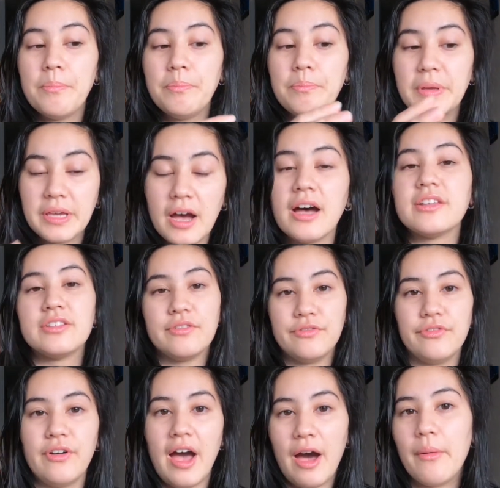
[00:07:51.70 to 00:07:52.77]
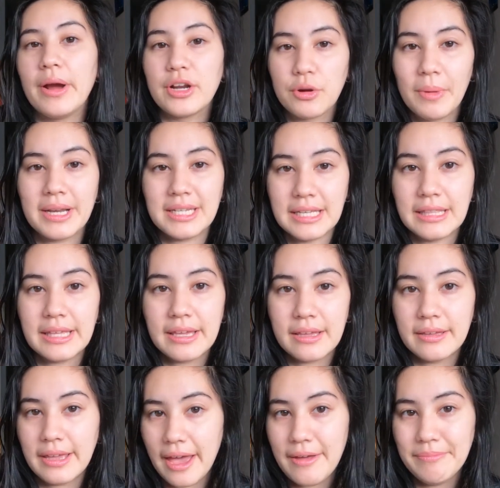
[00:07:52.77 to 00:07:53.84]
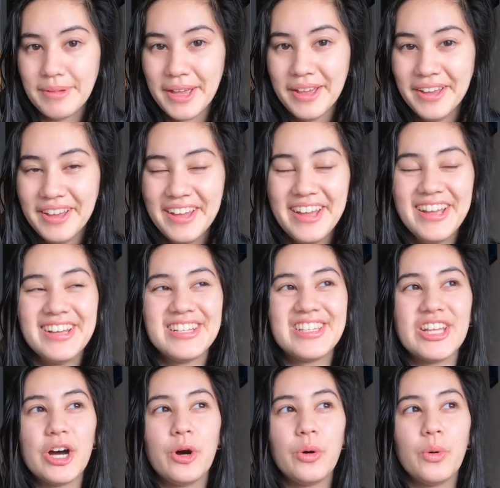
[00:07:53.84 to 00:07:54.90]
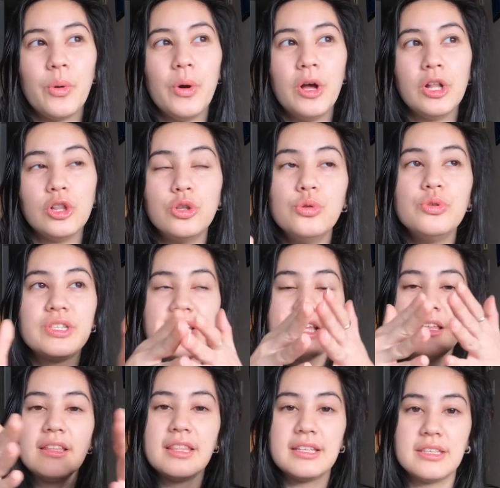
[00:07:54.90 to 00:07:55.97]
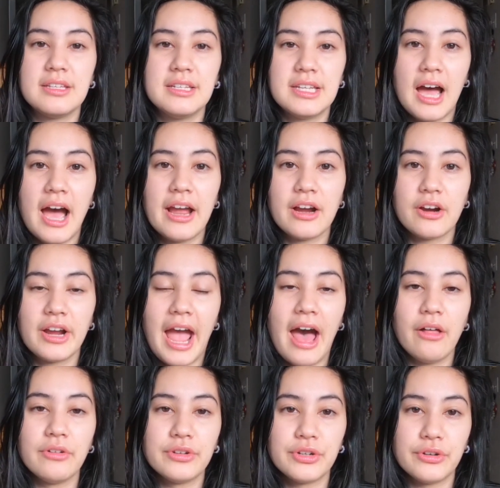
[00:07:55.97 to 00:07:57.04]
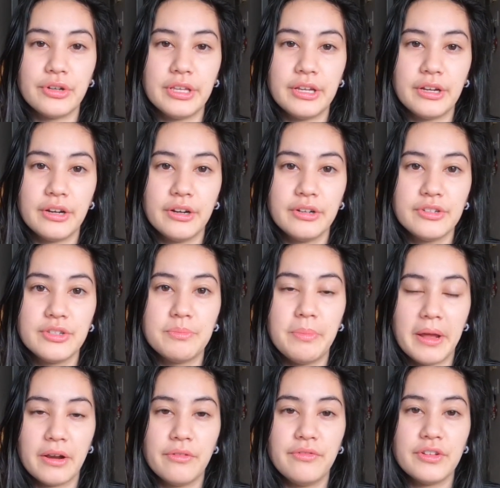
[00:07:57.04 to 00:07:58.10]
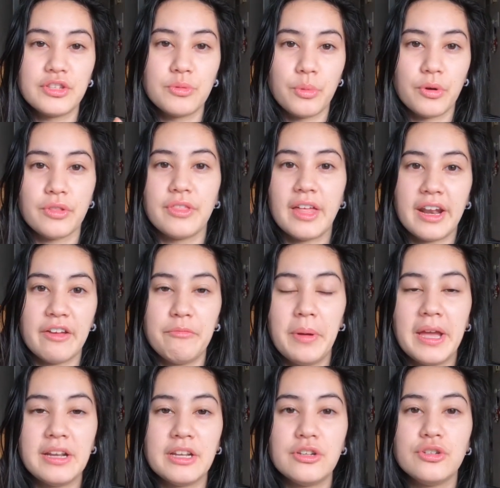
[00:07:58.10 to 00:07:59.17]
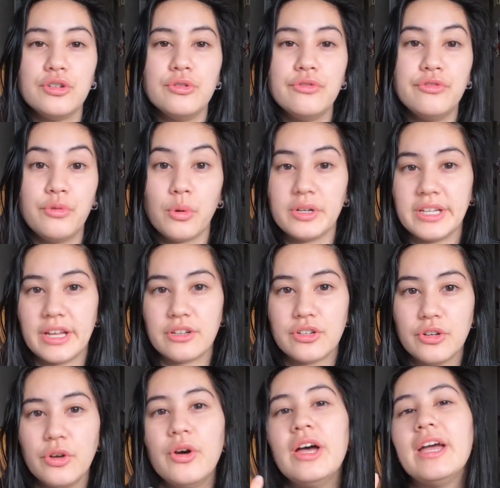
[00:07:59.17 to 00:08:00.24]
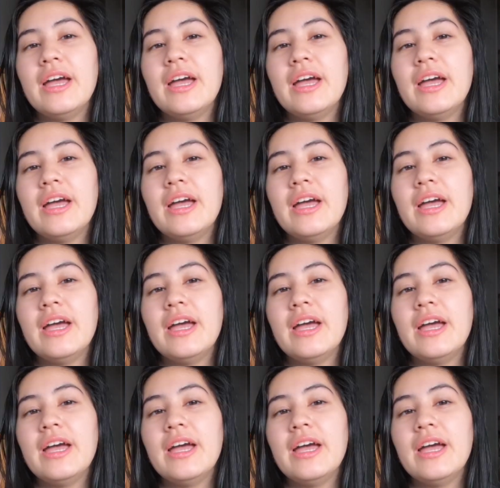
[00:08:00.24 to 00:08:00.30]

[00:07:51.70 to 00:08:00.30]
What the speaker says: because of how I know my teeth get. So losing this entire calendar year's benefits worth that I've paid into for dental